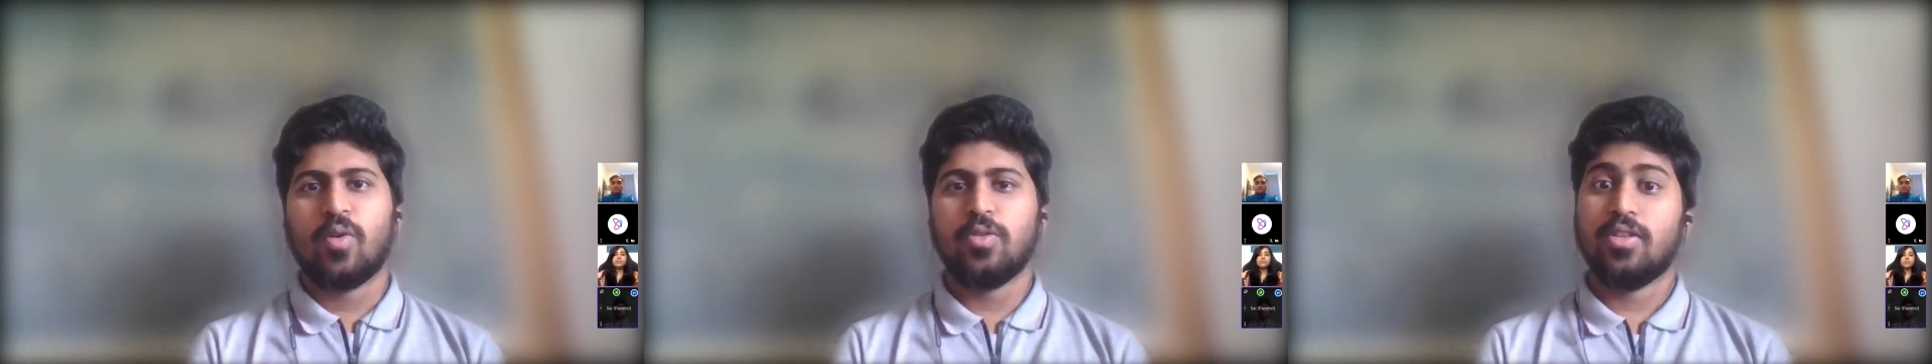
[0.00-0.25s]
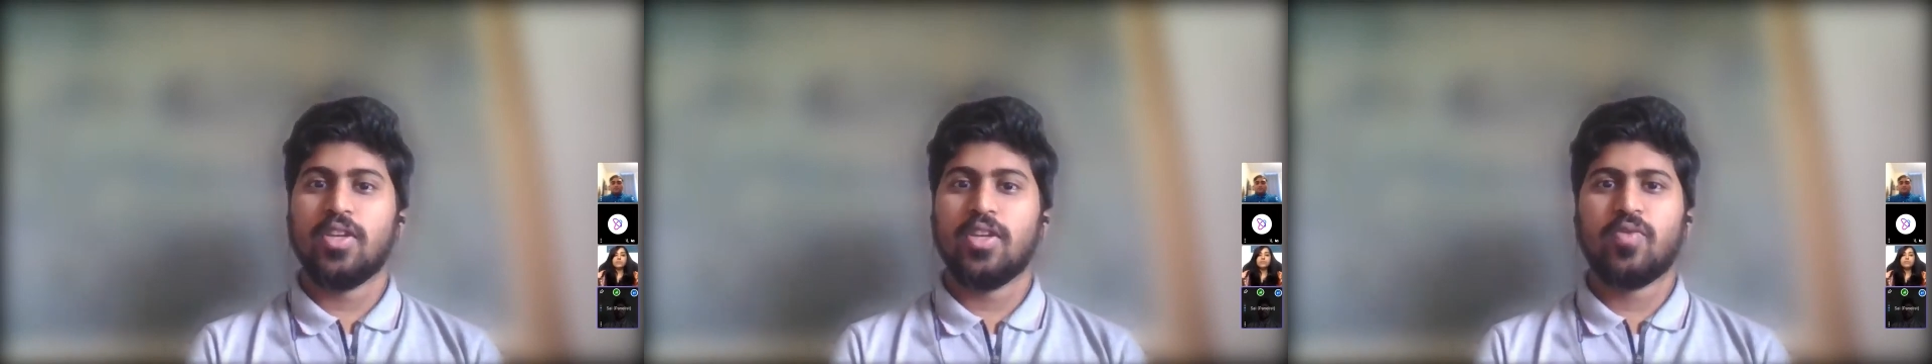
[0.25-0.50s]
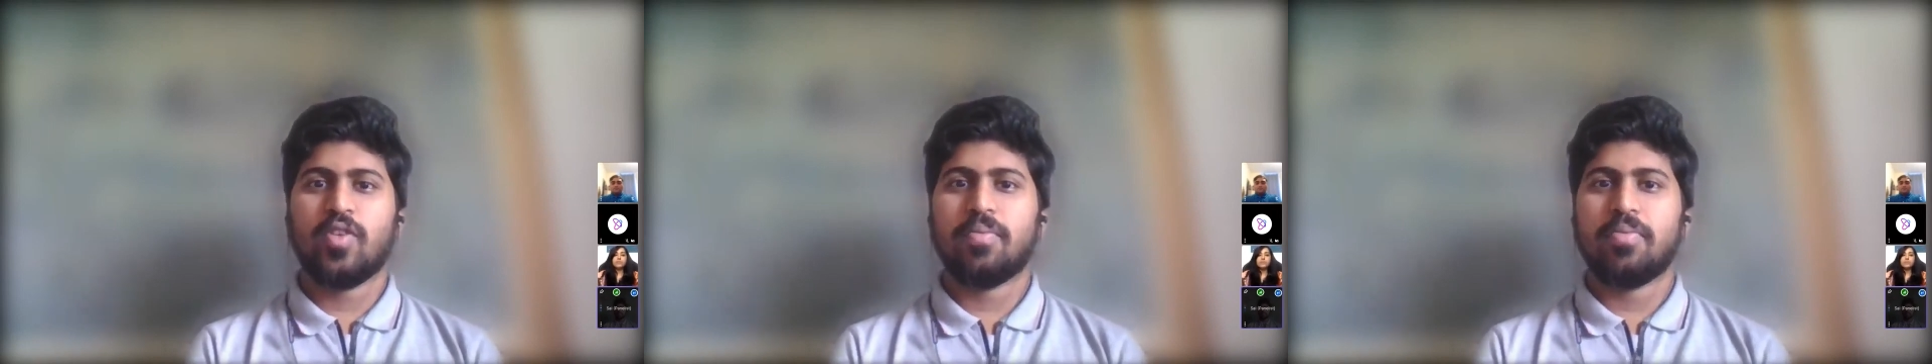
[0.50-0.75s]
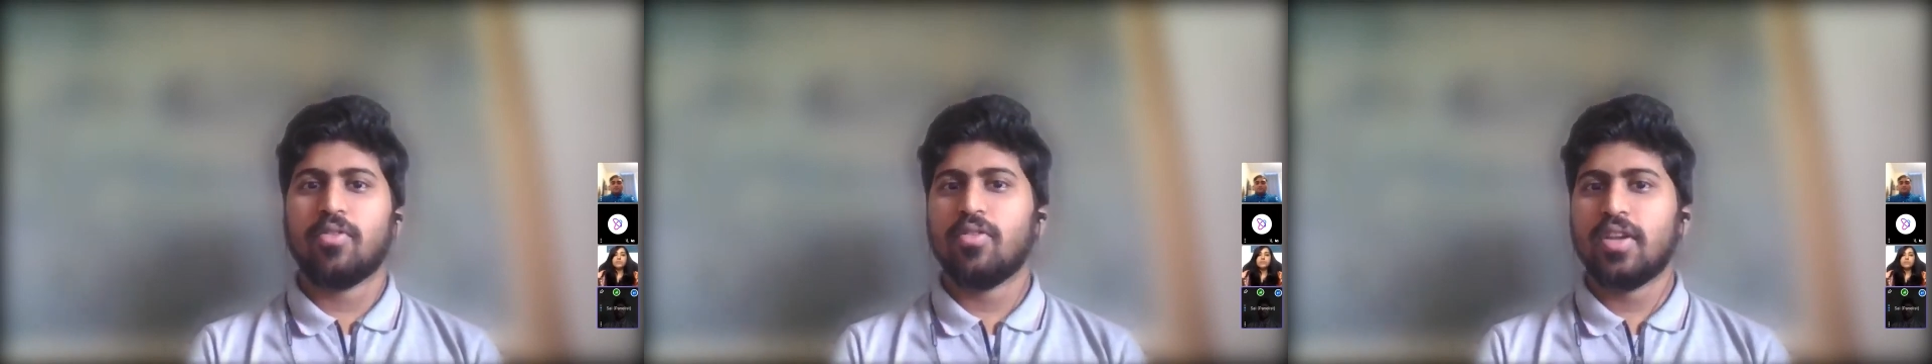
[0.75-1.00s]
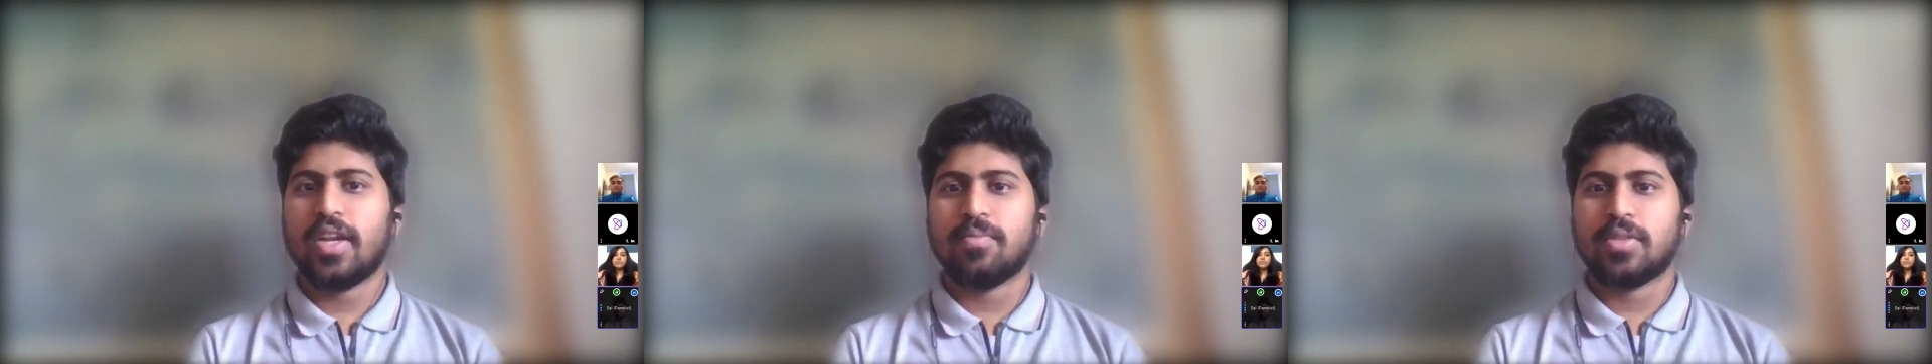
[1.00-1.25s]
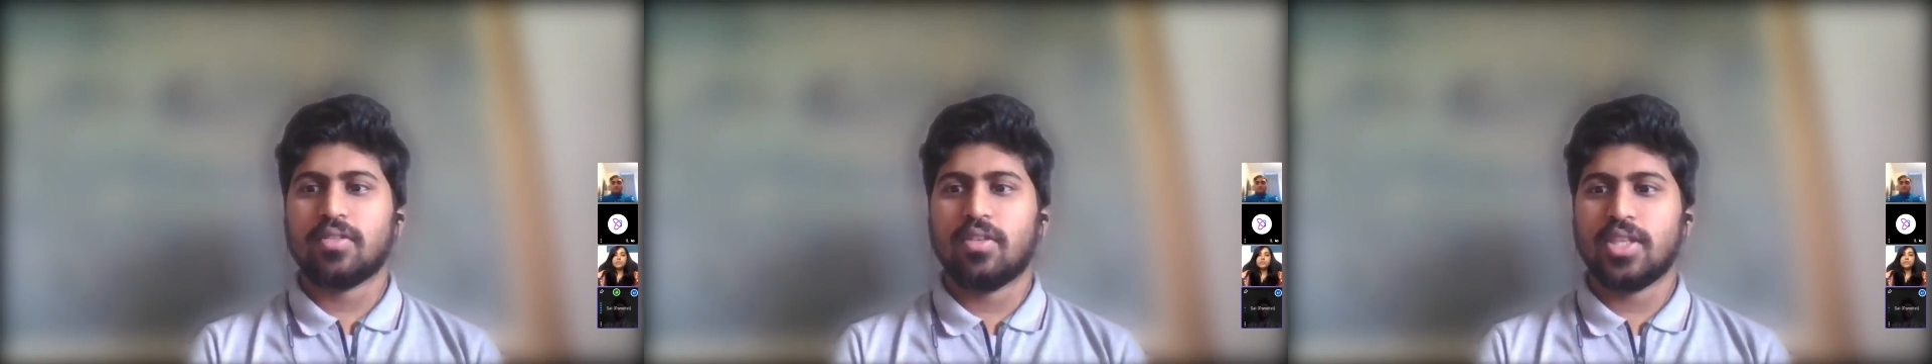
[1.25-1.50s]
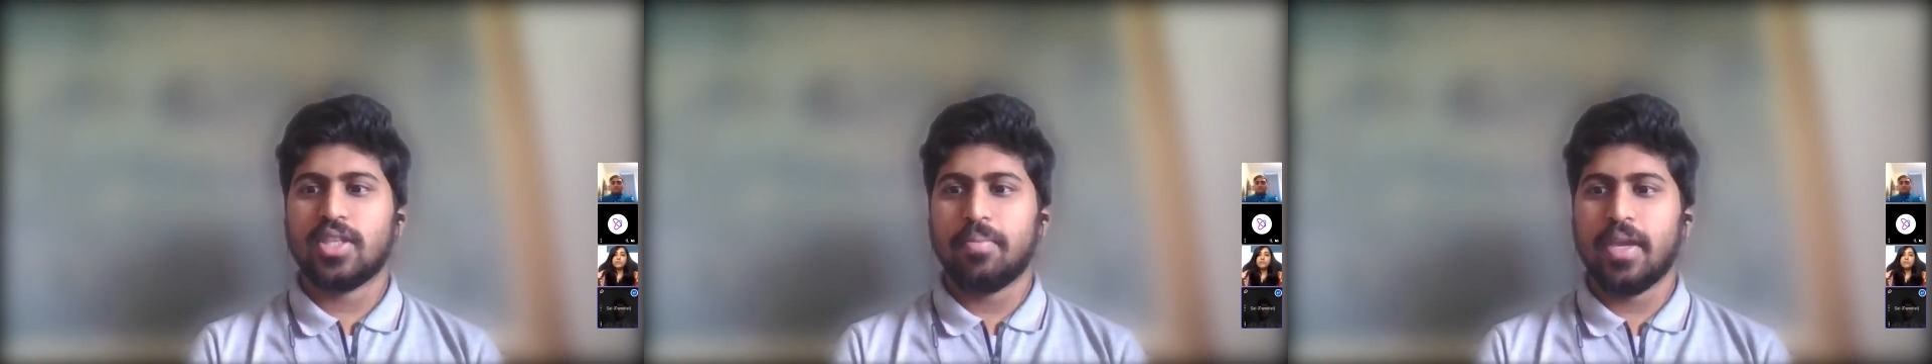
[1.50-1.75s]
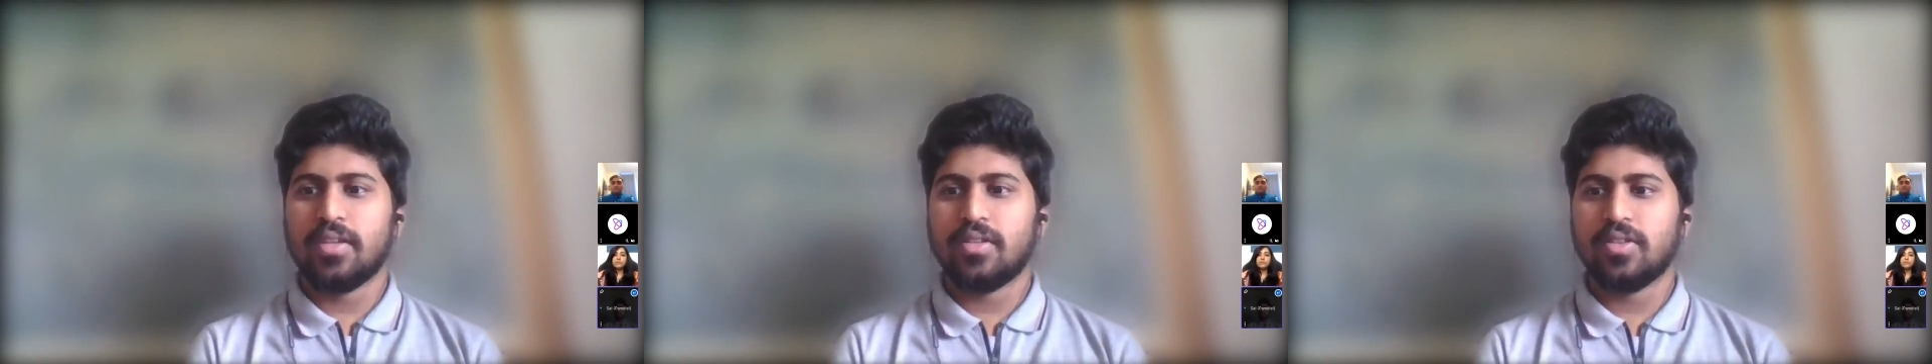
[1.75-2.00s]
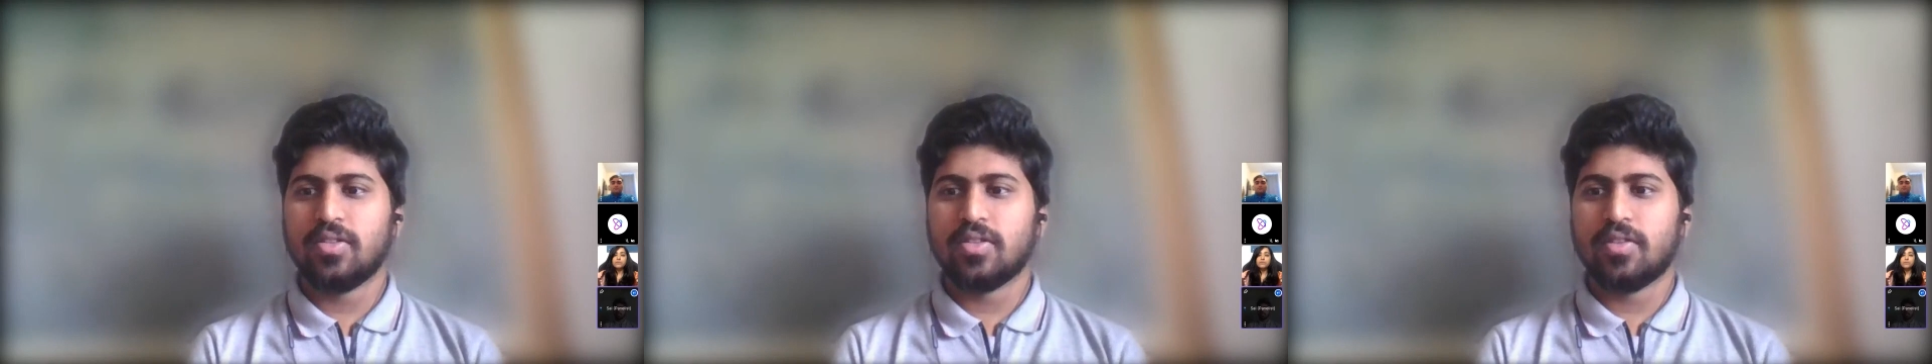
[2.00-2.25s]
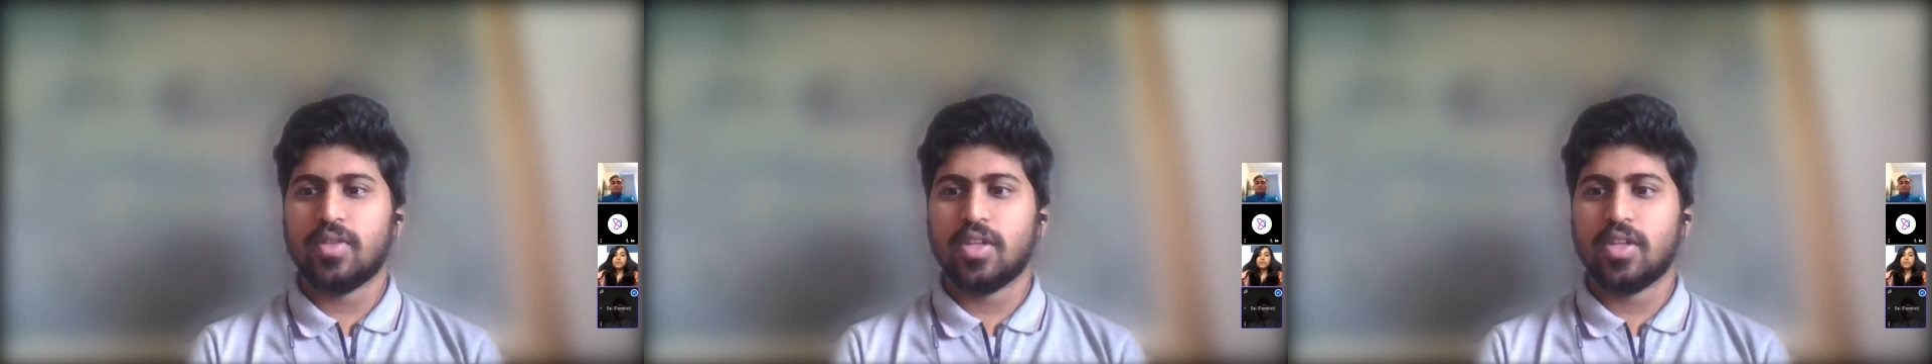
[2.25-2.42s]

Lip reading: who search for programs on the basis